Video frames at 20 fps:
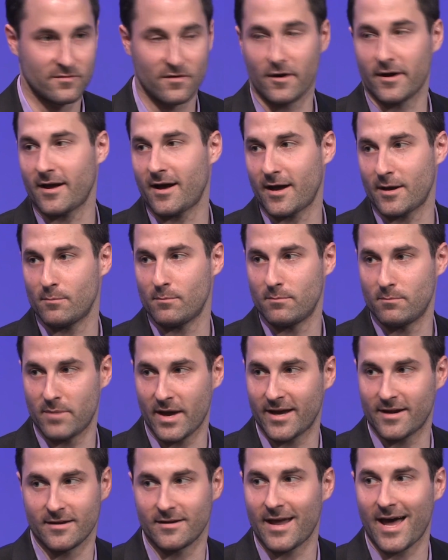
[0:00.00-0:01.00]
very high
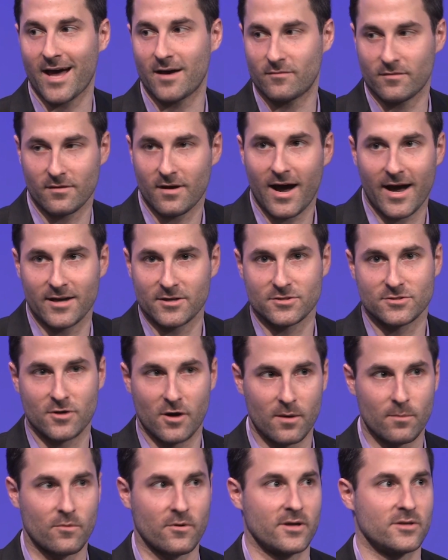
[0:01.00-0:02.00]
beta, and have a high
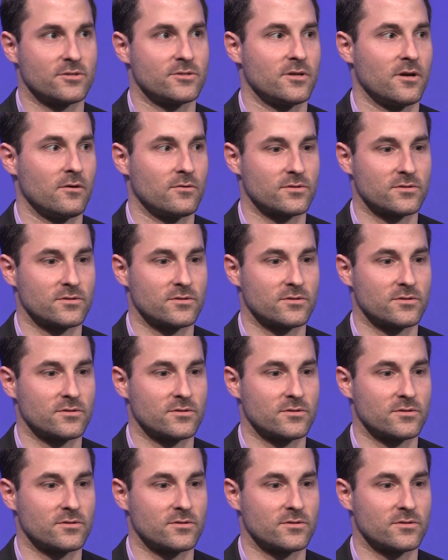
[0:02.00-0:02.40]
Sharpe ratio.